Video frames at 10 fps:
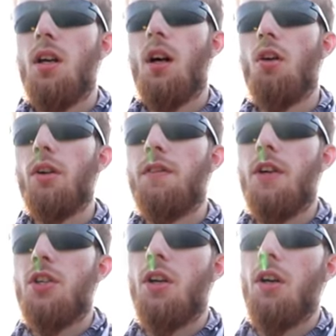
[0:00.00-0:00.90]
Hungry
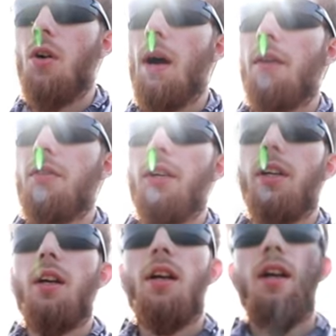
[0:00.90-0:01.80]
fish are gonna go after
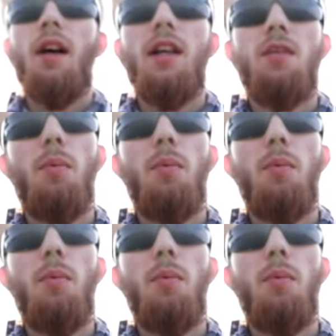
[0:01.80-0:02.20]
it as